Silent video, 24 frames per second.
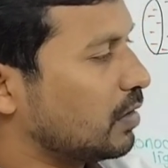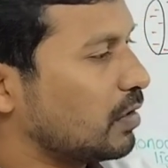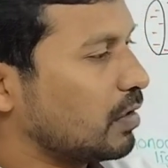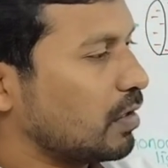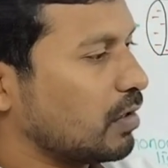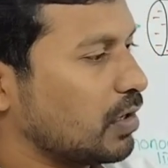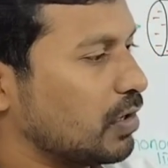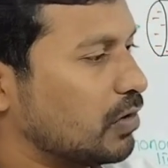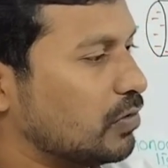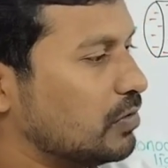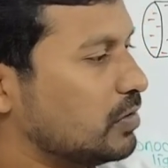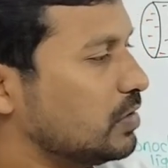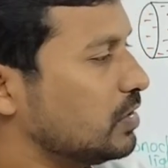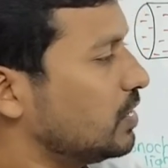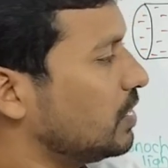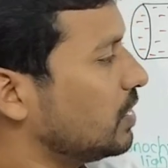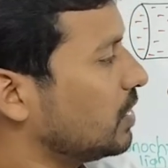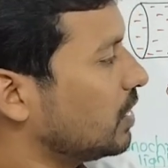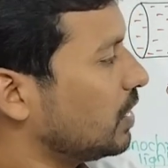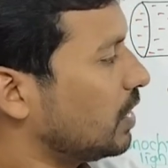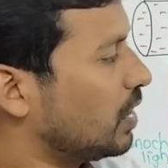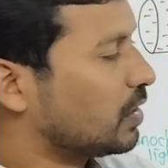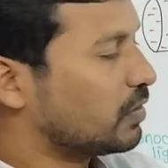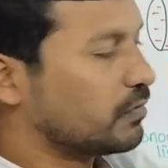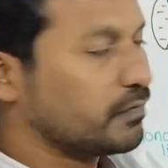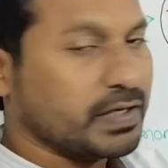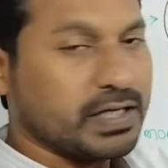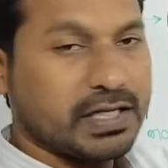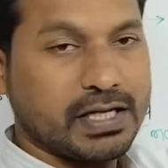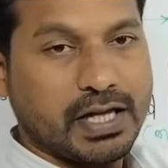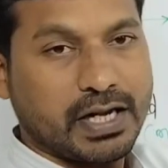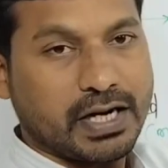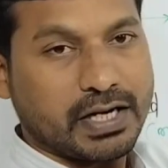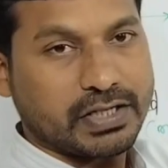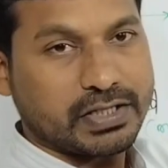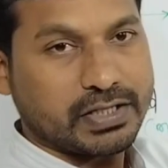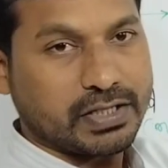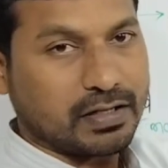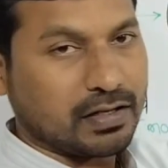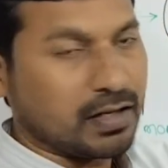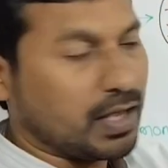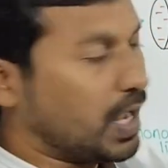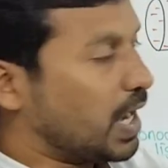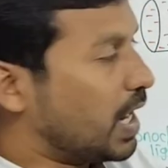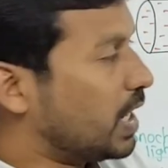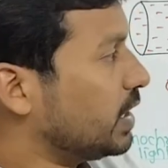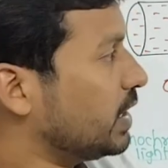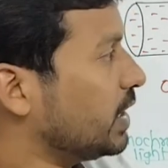counterclockwise direction,
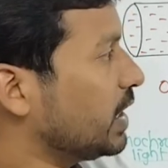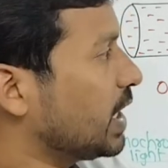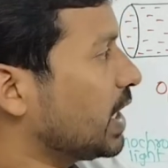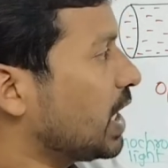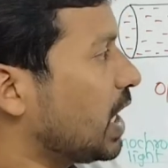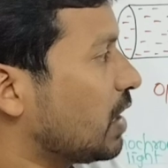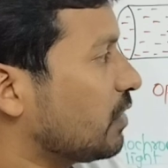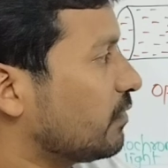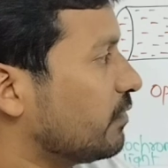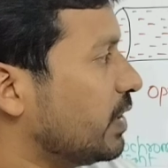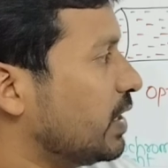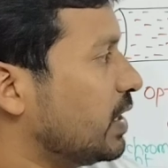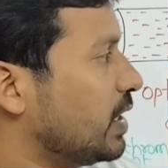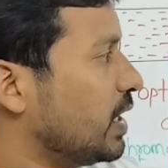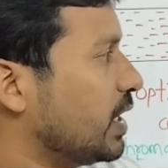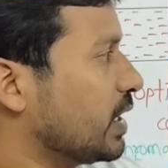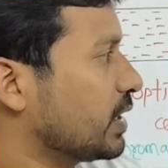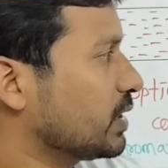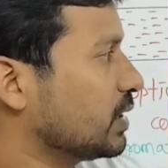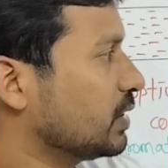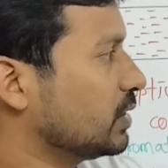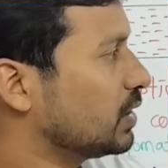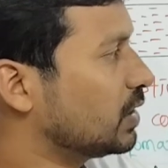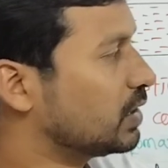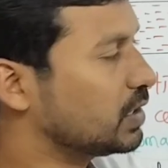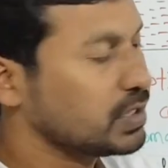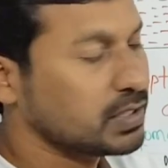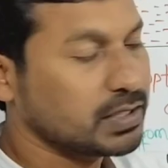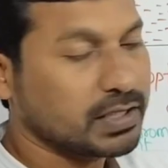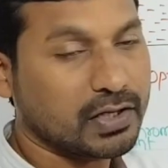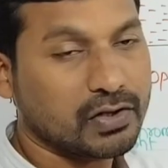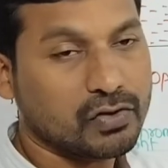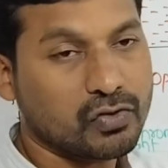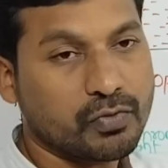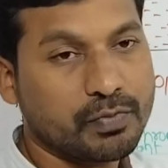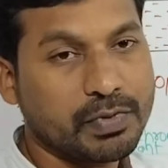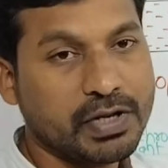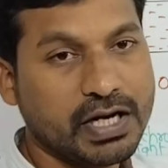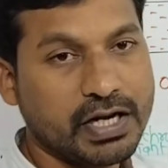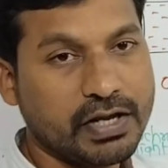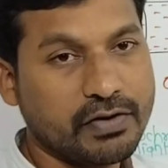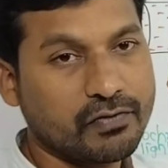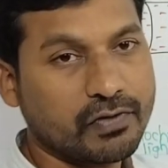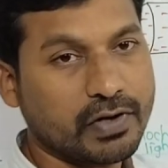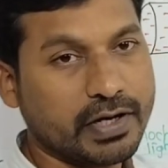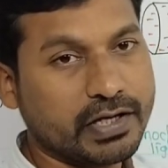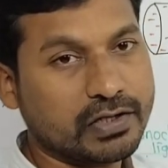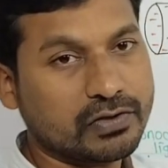anti-clockwise direction, that is said to be
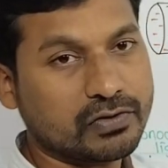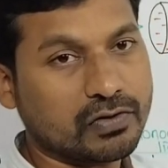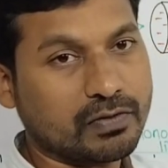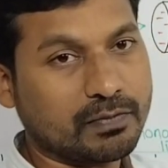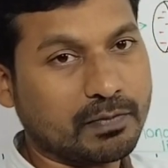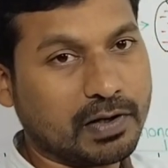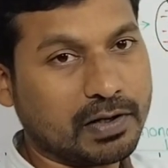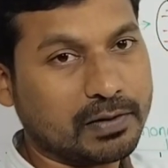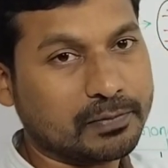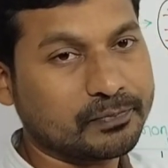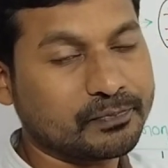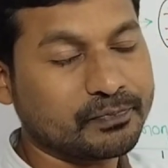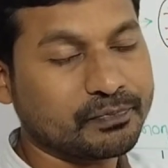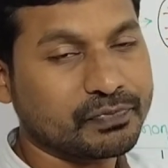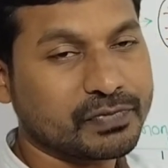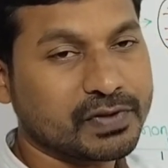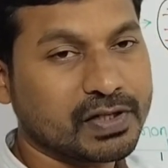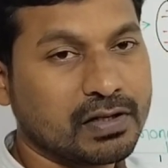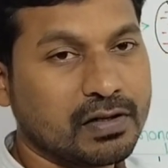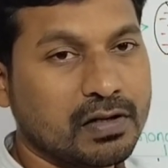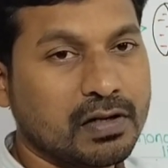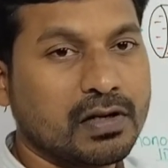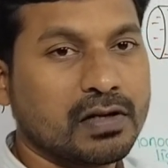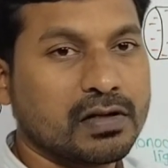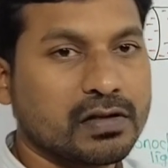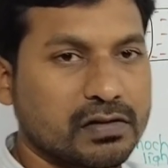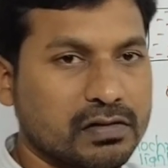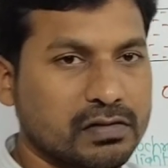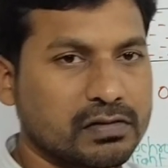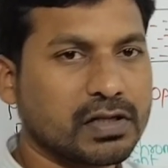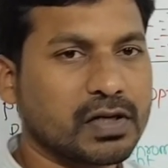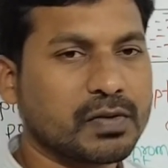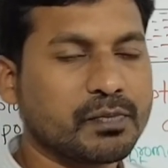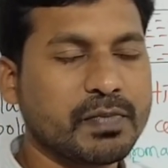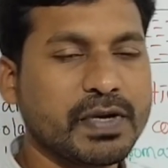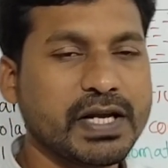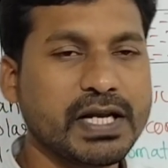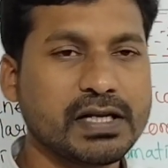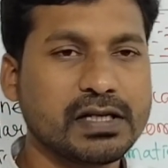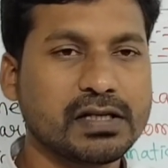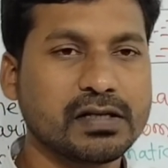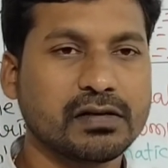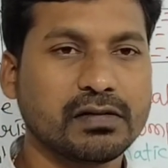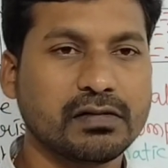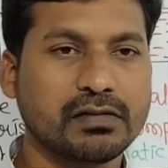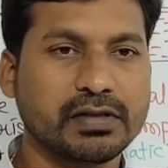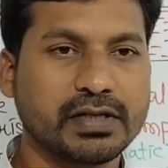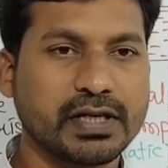levoisomer. That means
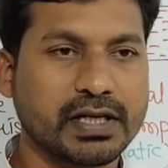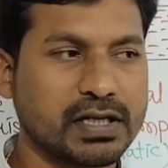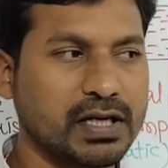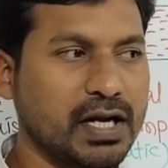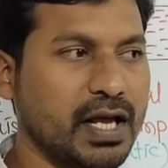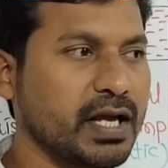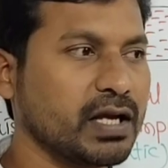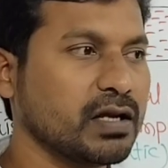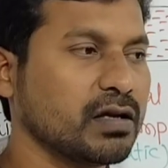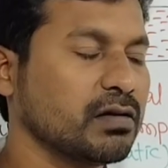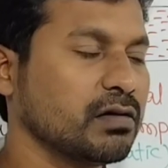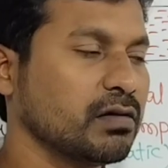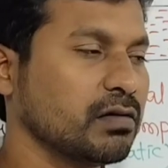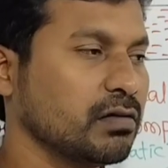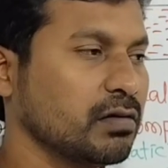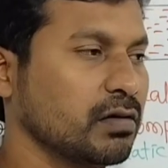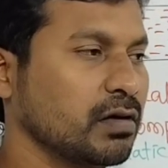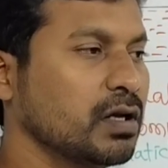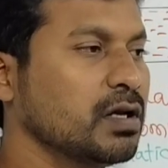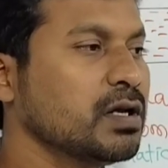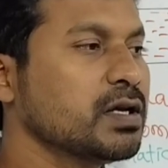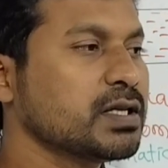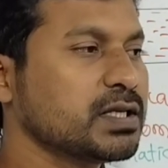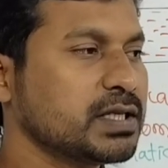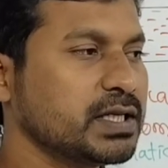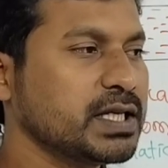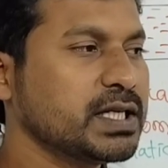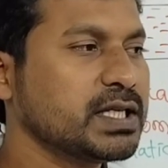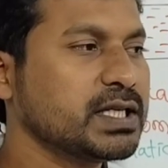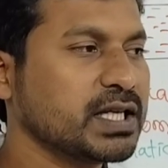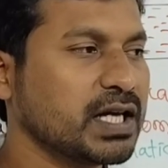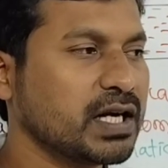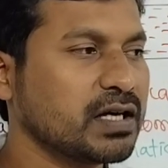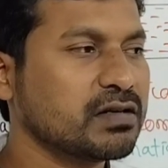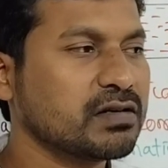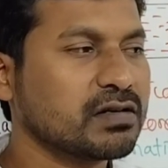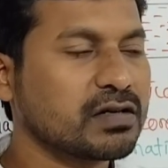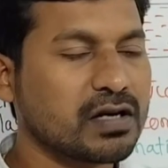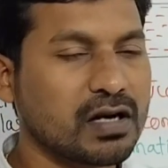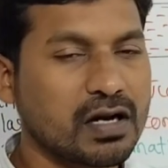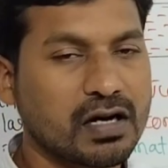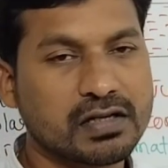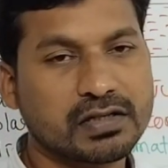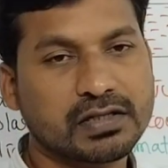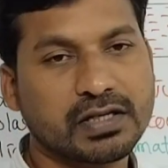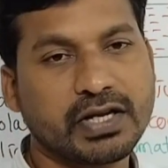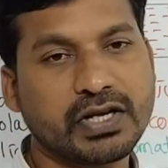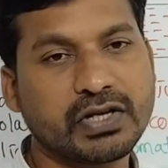just like cis and
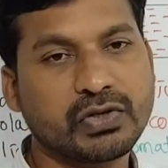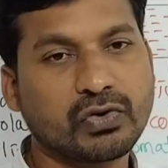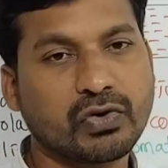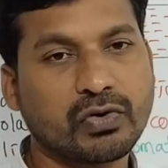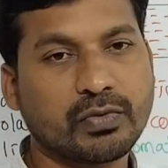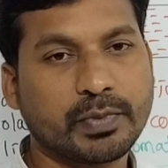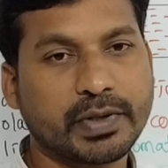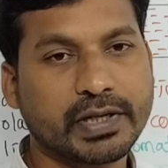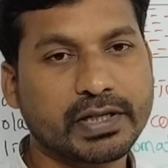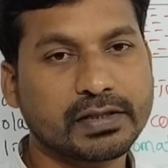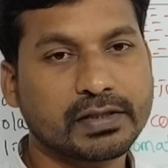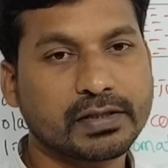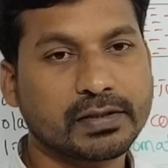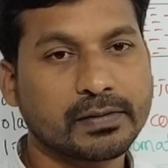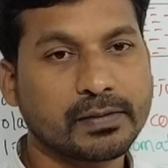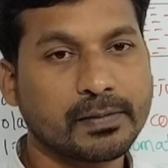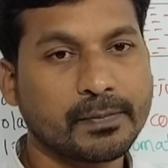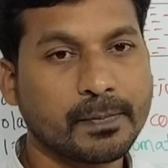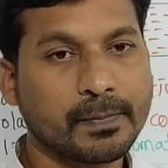trans isomers,